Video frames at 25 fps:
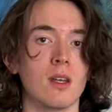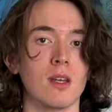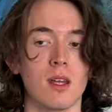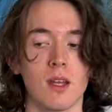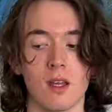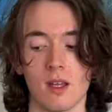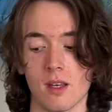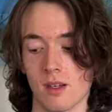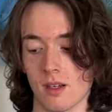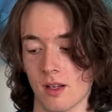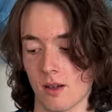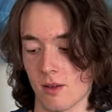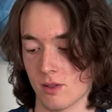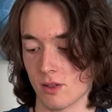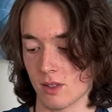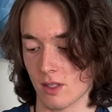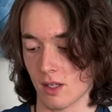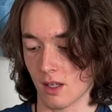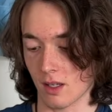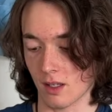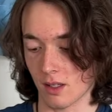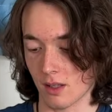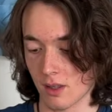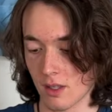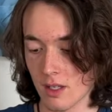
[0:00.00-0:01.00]
And I was
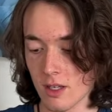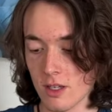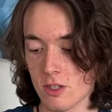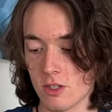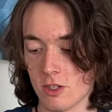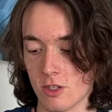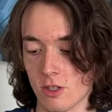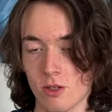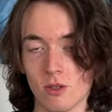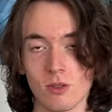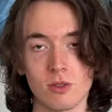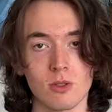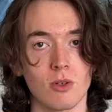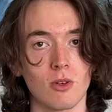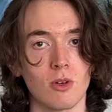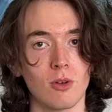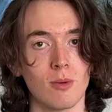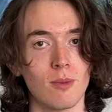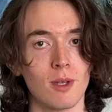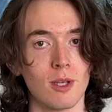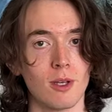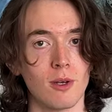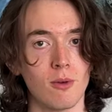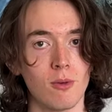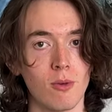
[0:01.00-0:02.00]
like, these shoes are going
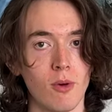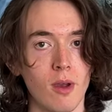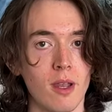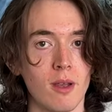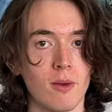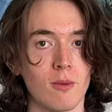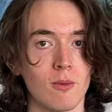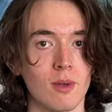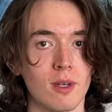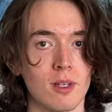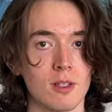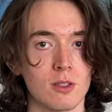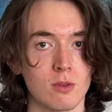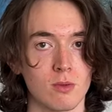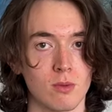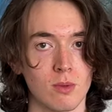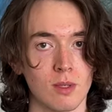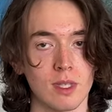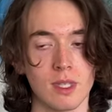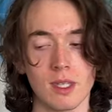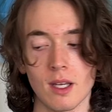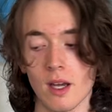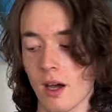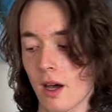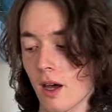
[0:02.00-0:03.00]
to be great when it's
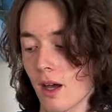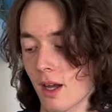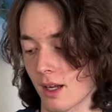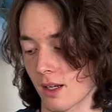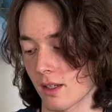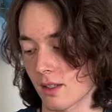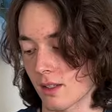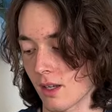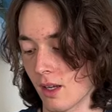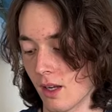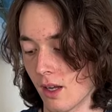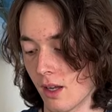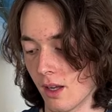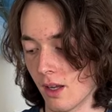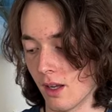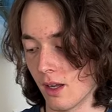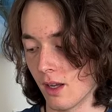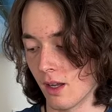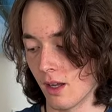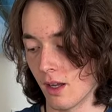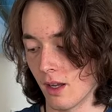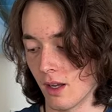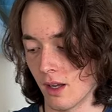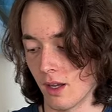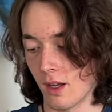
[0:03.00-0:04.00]
really hot.
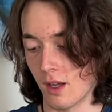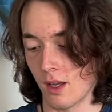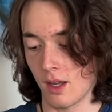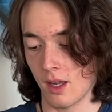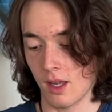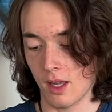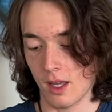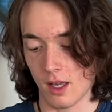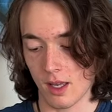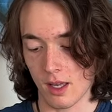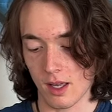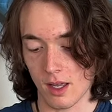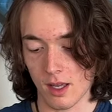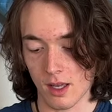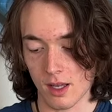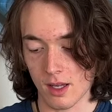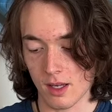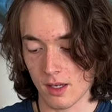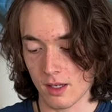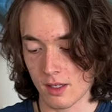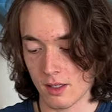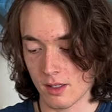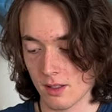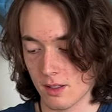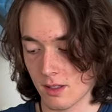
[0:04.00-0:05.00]

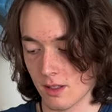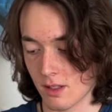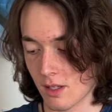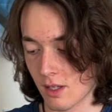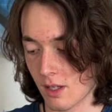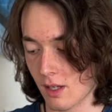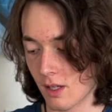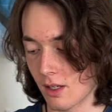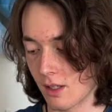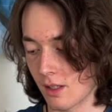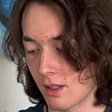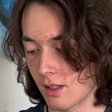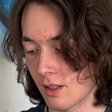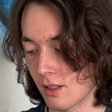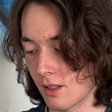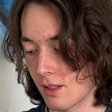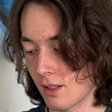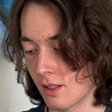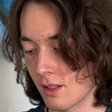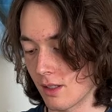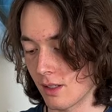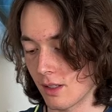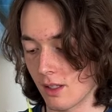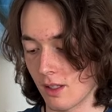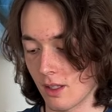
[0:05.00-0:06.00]
And
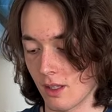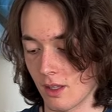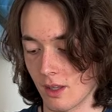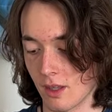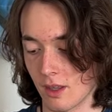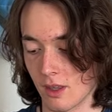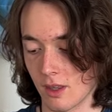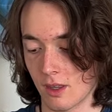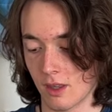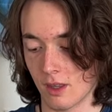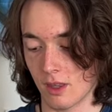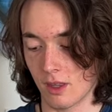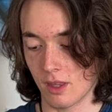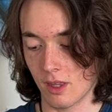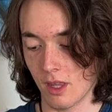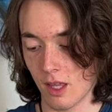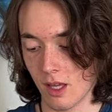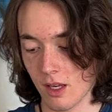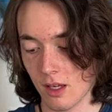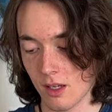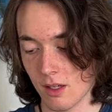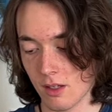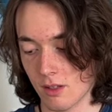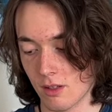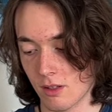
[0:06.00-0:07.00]

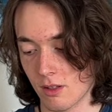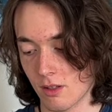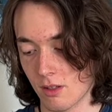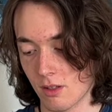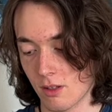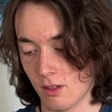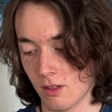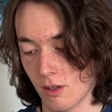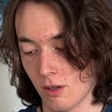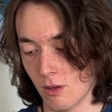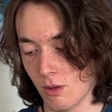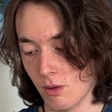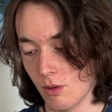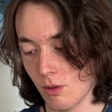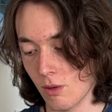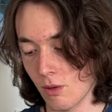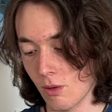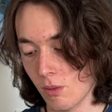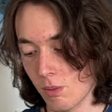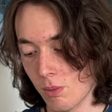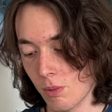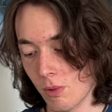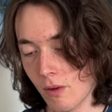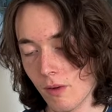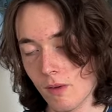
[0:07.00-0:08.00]
they
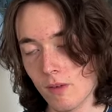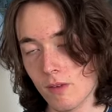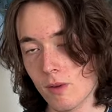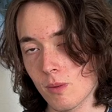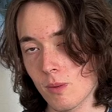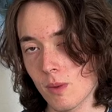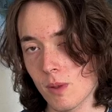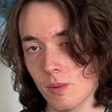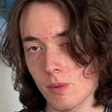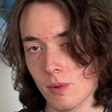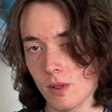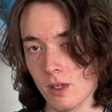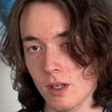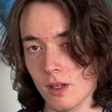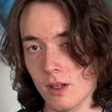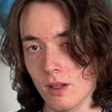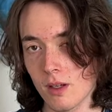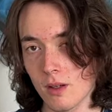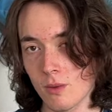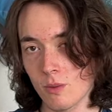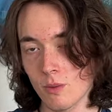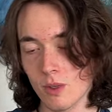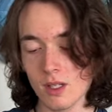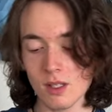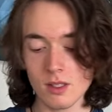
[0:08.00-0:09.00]
do prove to be pretty
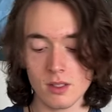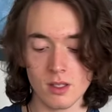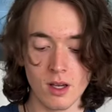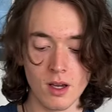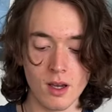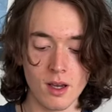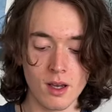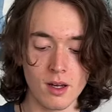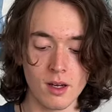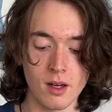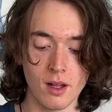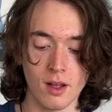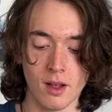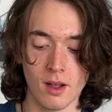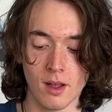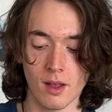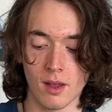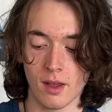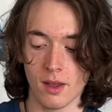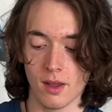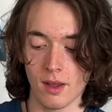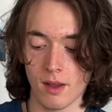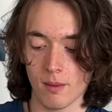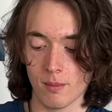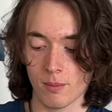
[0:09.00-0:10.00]
good when it's hot,
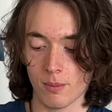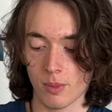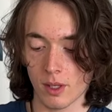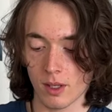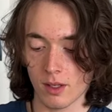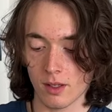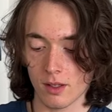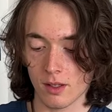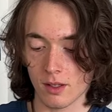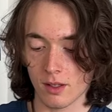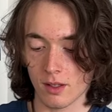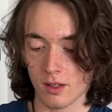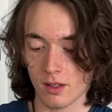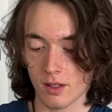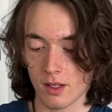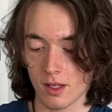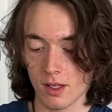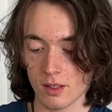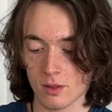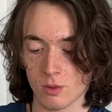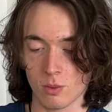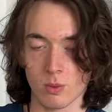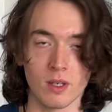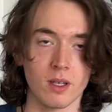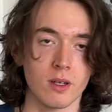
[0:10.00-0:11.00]
but
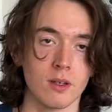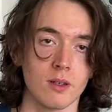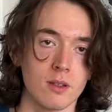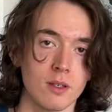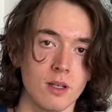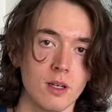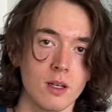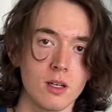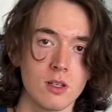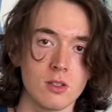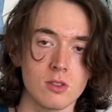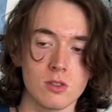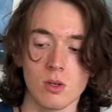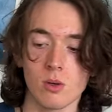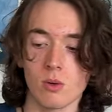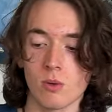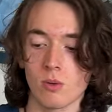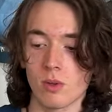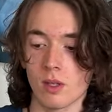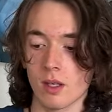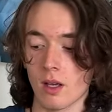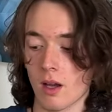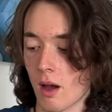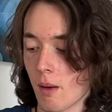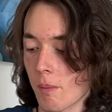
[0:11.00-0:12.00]
it's weird. So
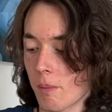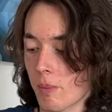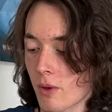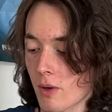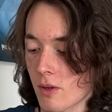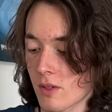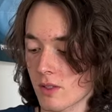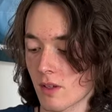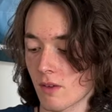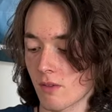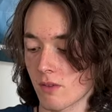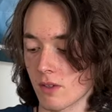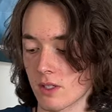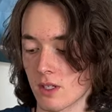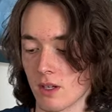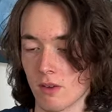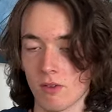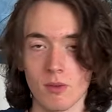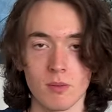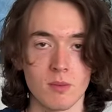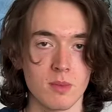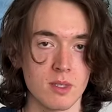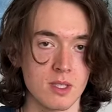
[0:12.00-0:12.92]
the upper is of a different